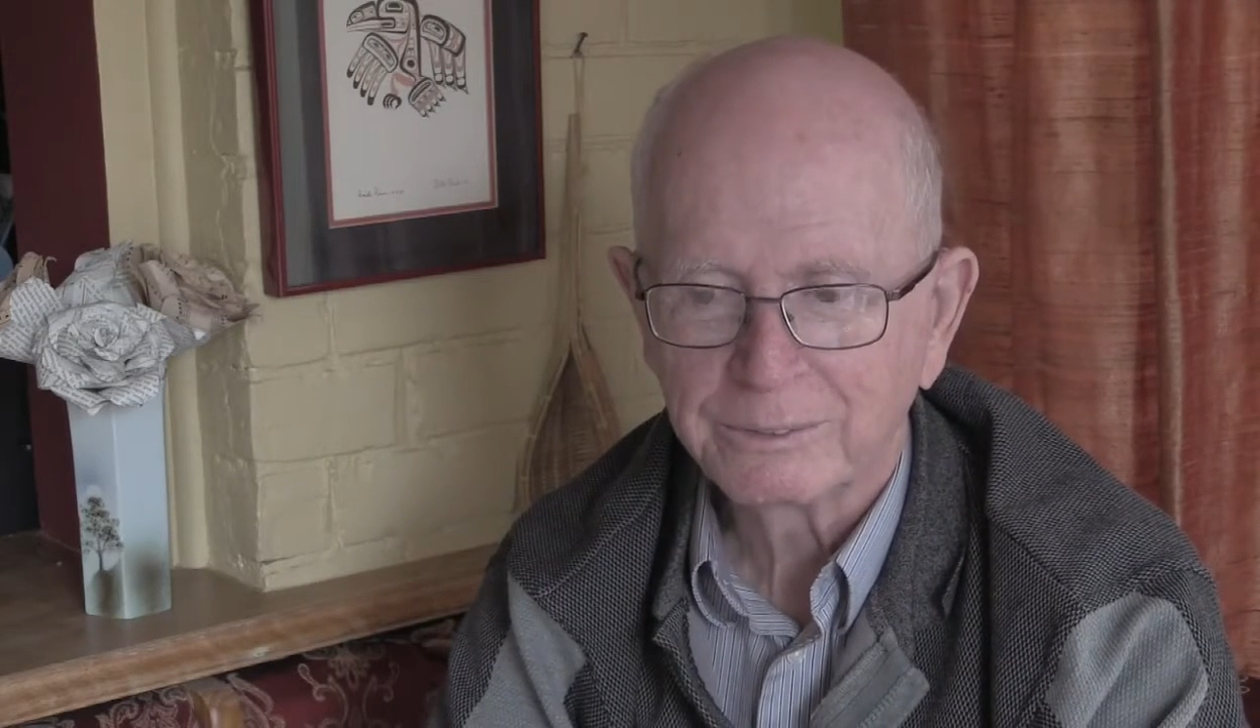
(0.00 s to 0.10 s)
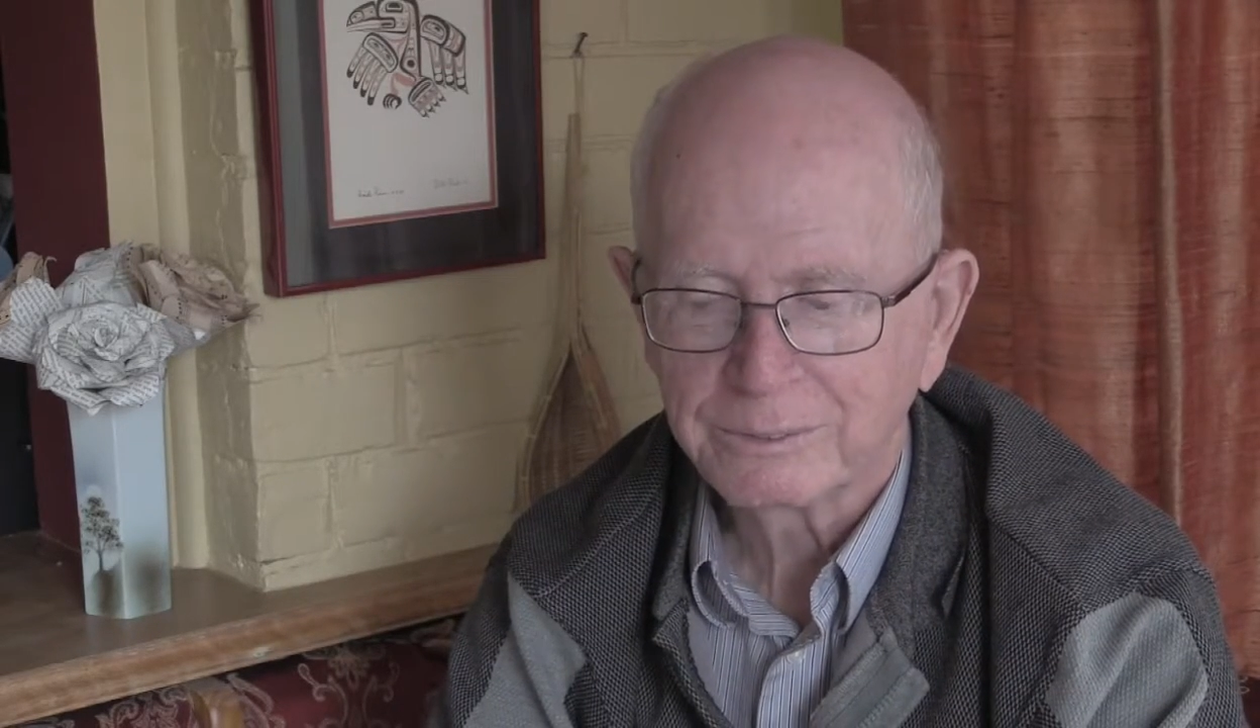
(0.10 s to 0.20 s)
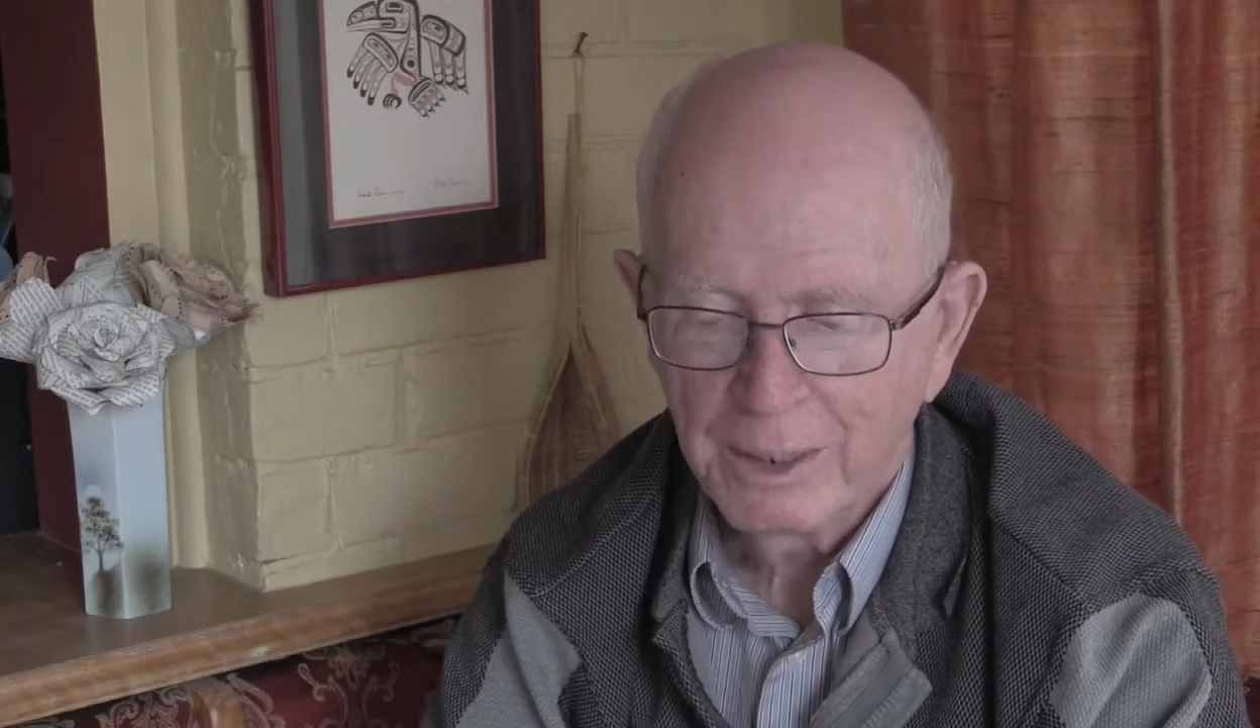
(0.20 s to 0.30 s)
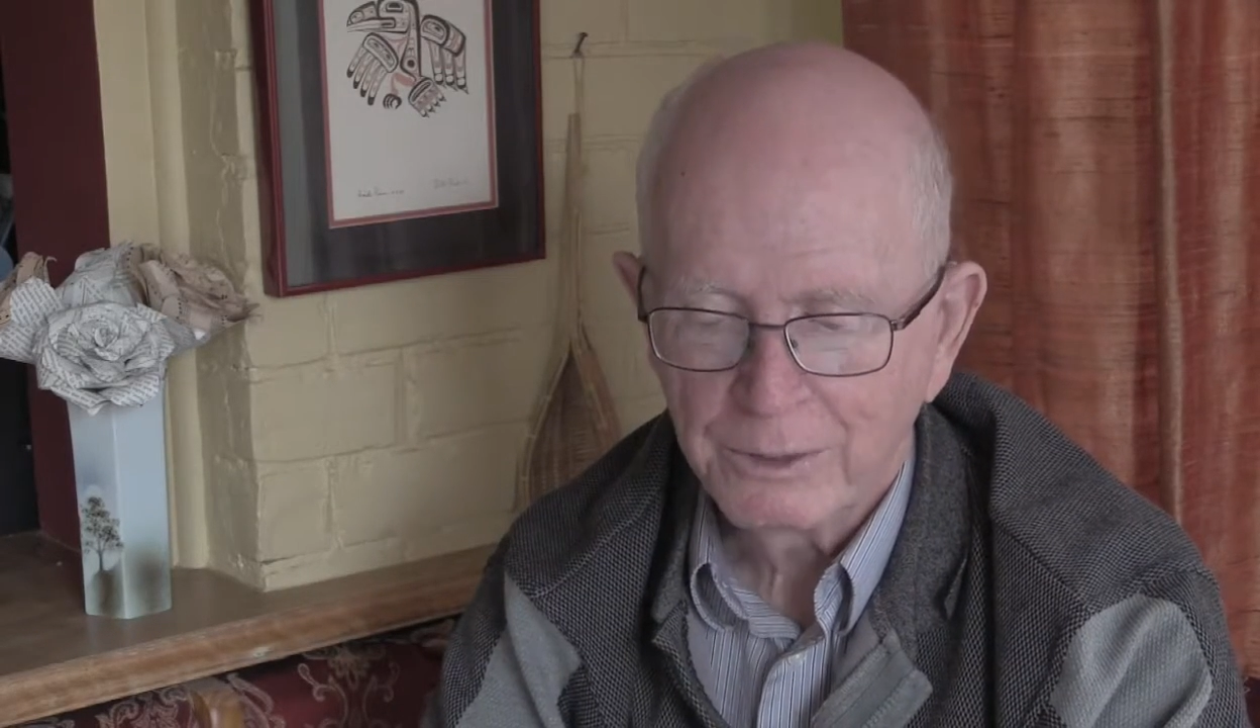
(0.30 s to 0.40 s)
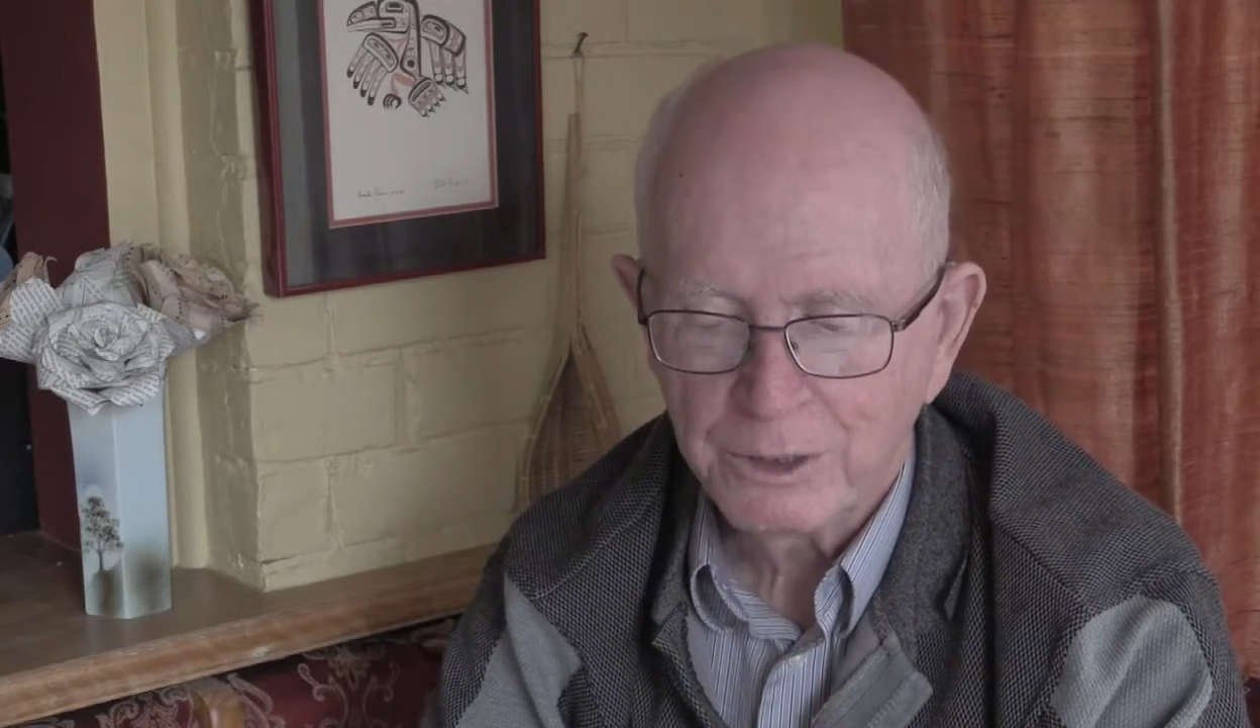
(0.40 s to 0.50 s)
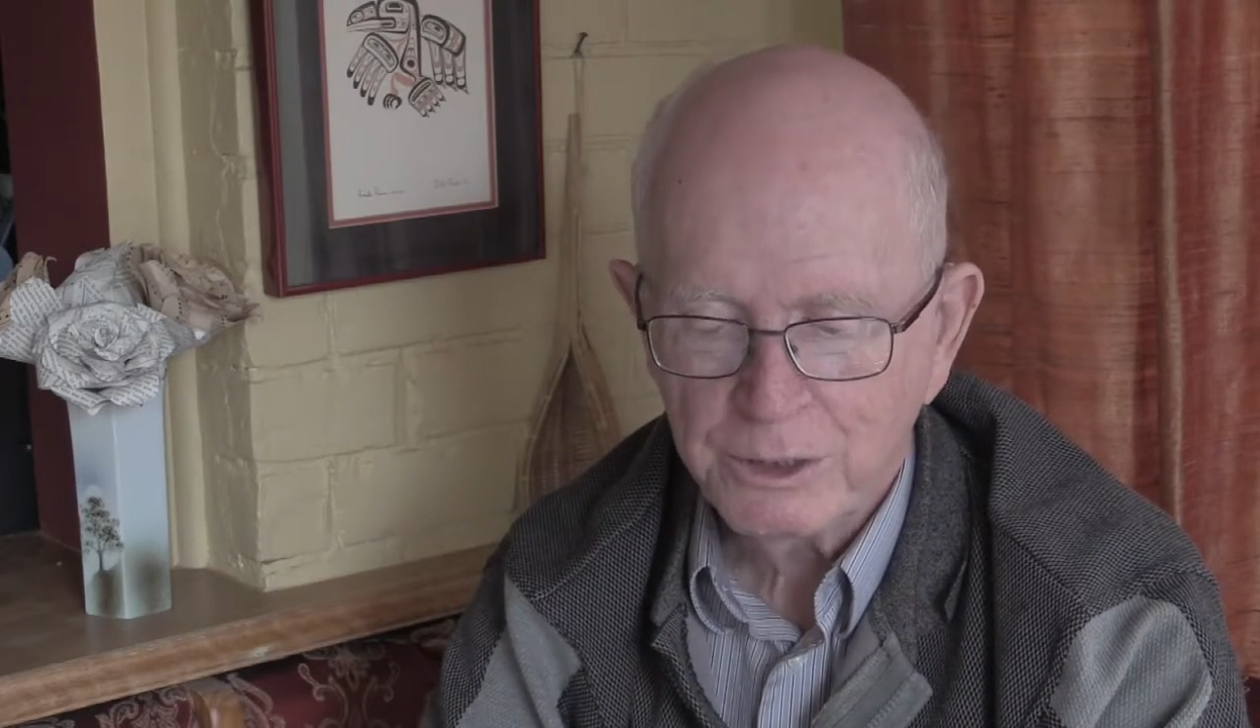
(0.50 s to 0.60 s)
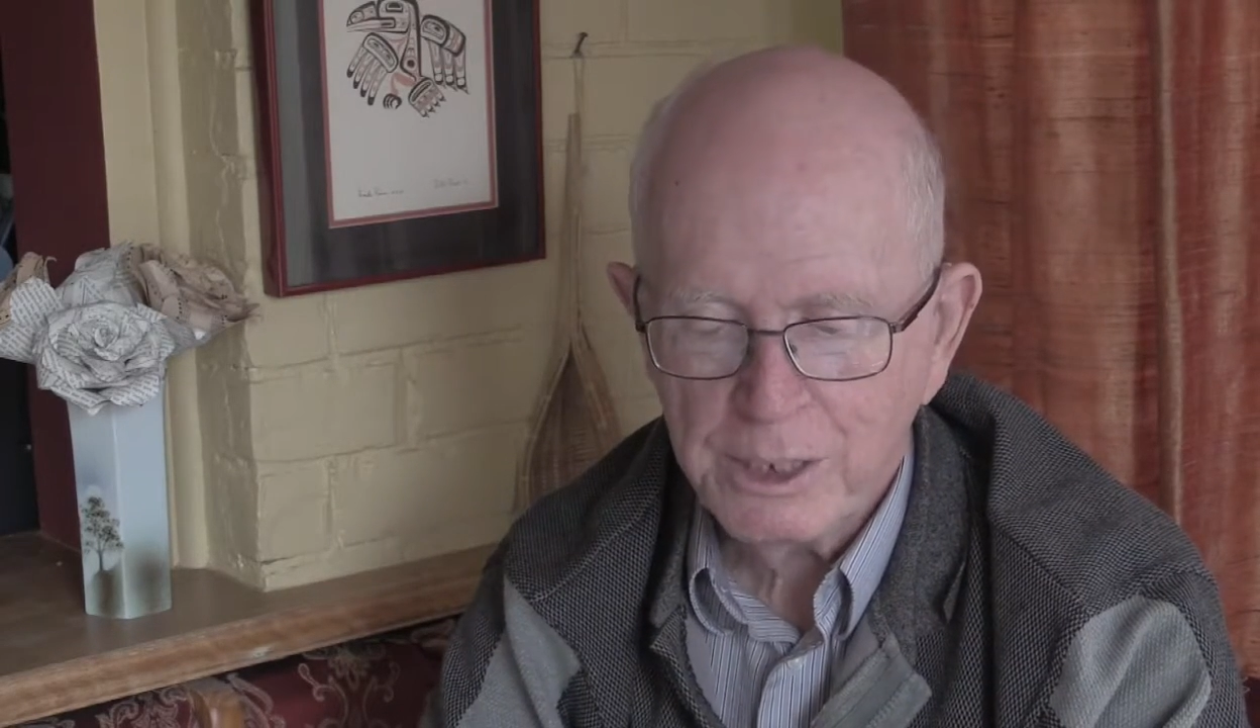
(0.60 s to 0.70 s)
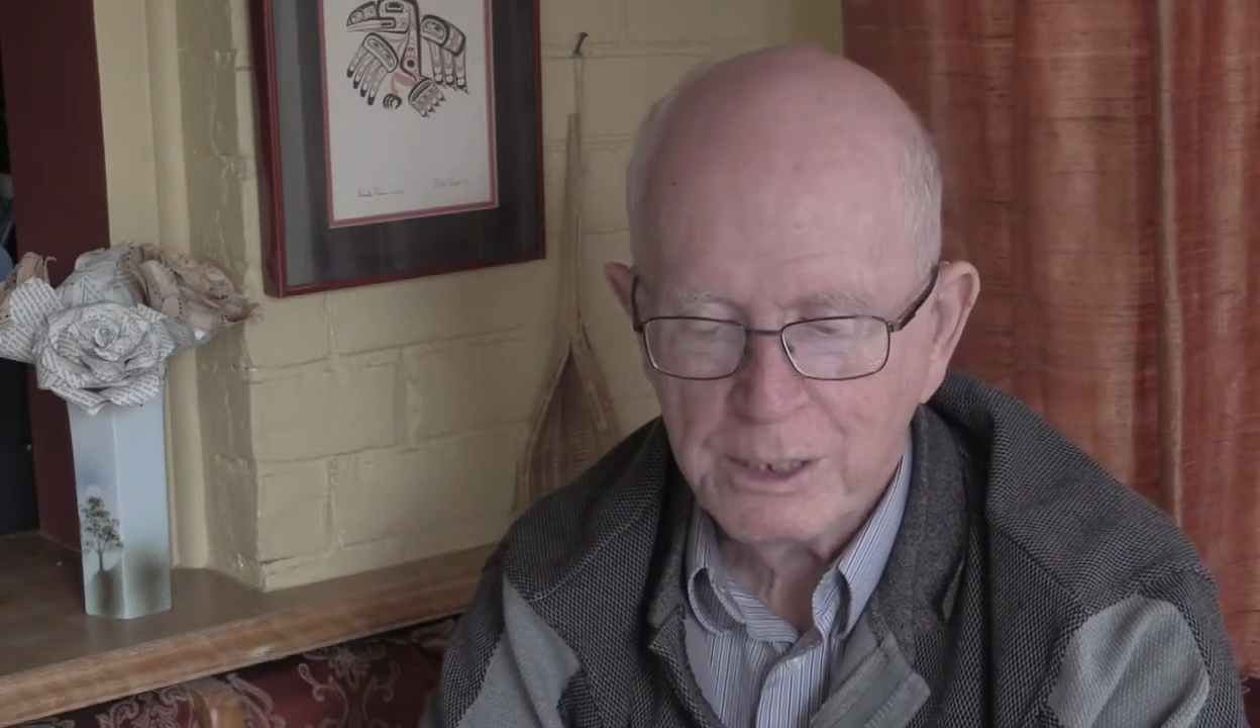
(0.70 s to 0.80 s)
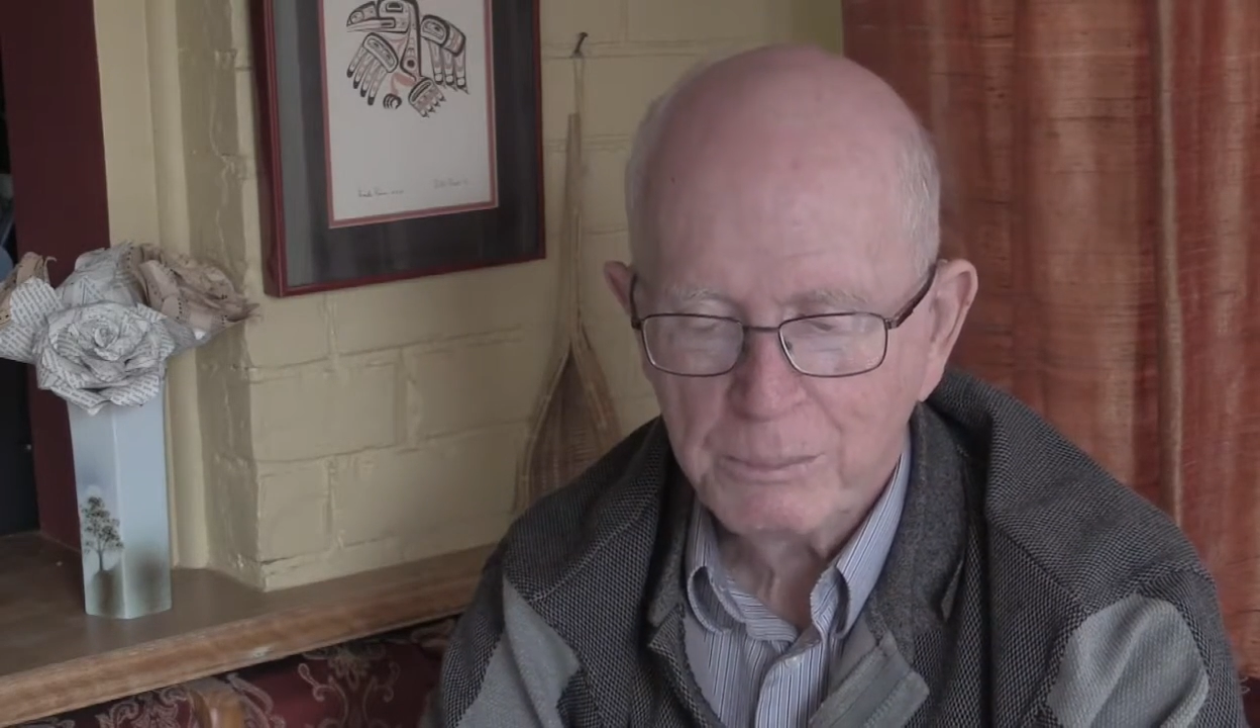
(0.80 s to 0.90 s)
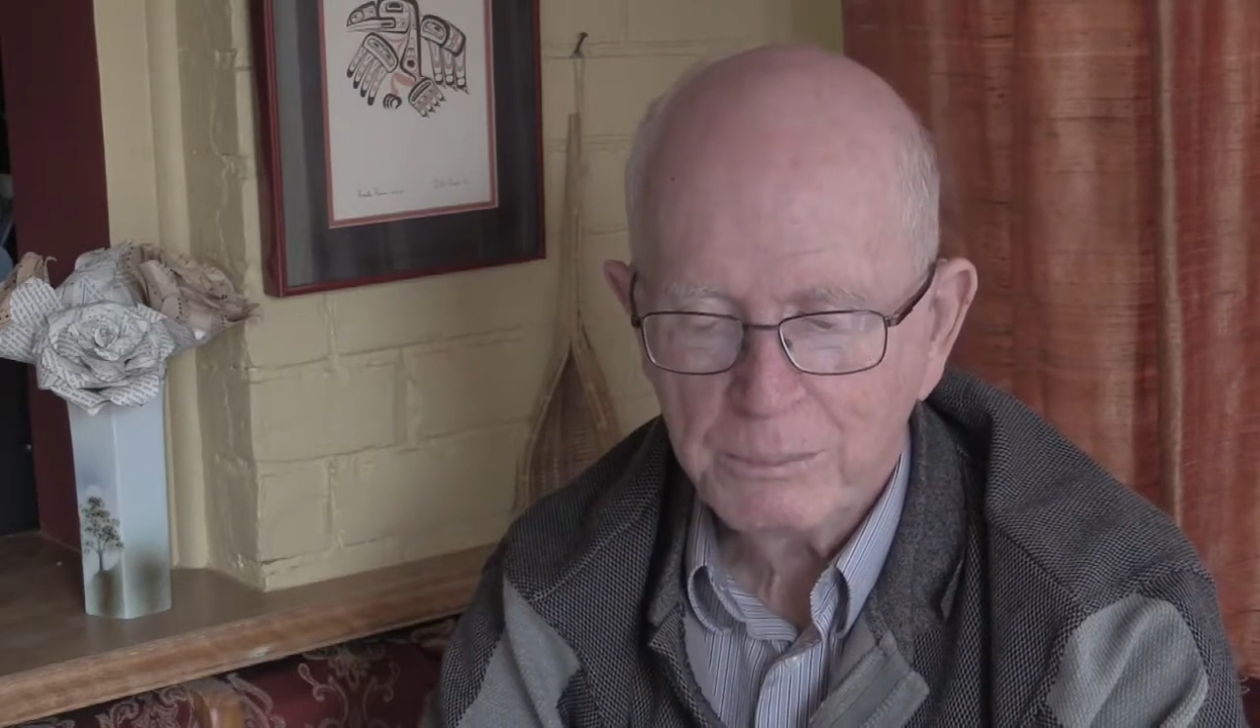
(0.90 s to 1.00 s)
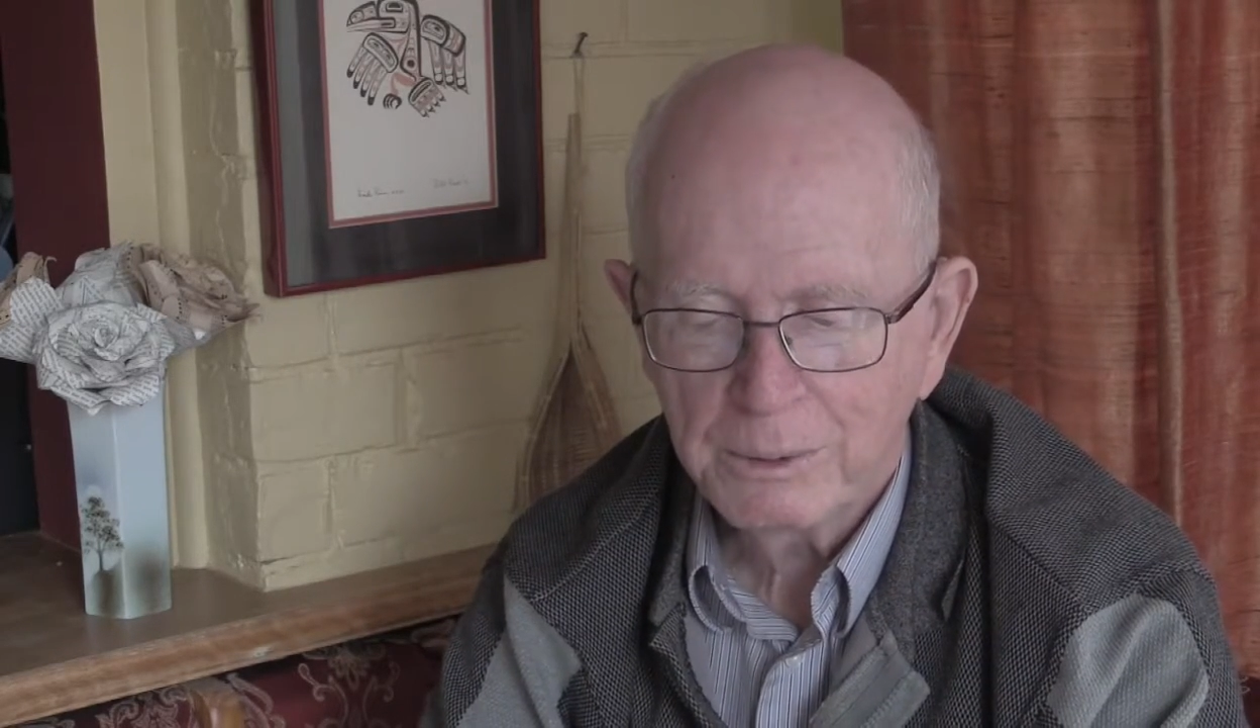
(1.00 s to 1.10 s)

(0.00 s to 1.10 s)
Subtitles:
The team